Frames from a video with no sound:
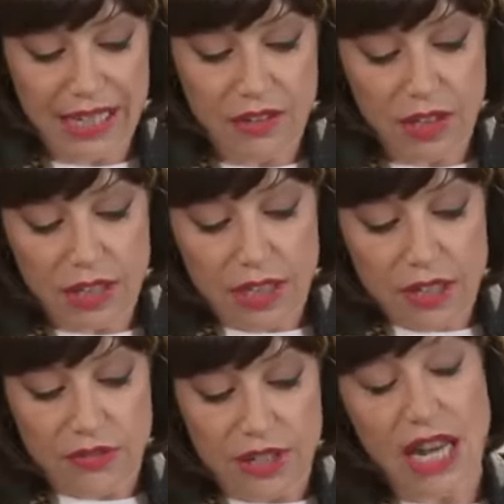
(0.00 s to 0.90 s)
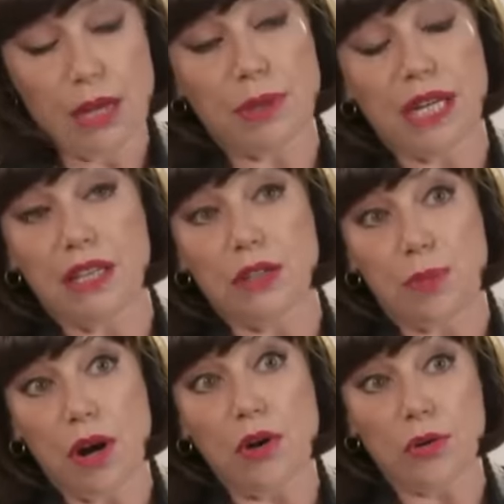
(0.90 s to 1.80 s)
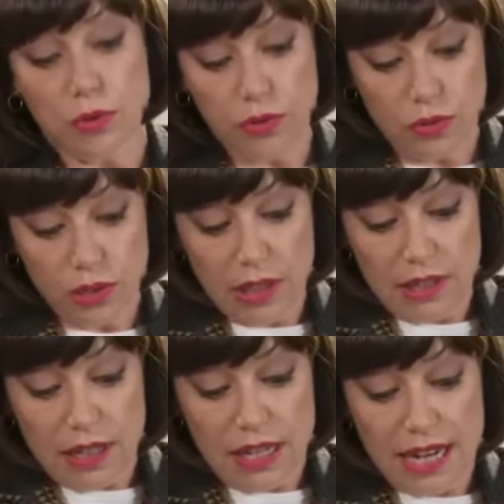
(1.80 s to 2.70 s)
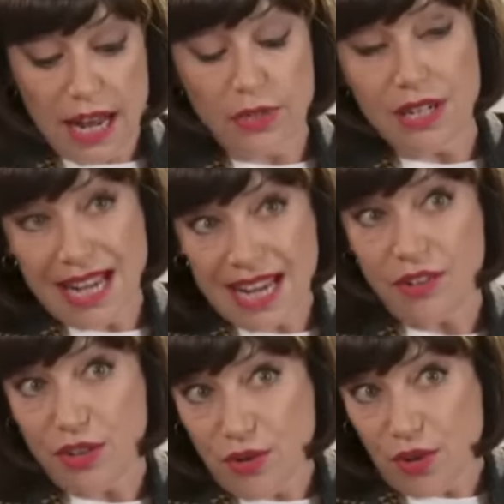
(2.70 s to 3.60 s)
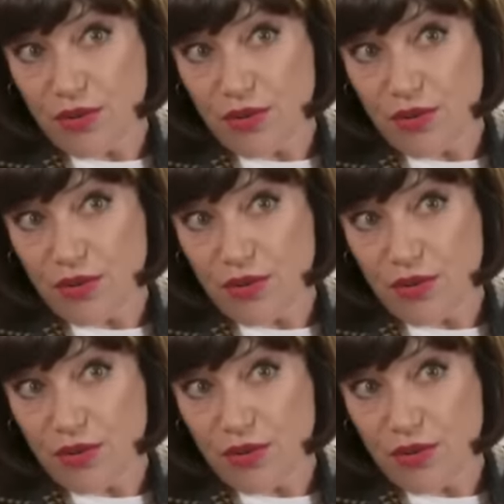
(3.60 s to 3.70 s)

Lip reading: lead for Labour in the polls. And now the lady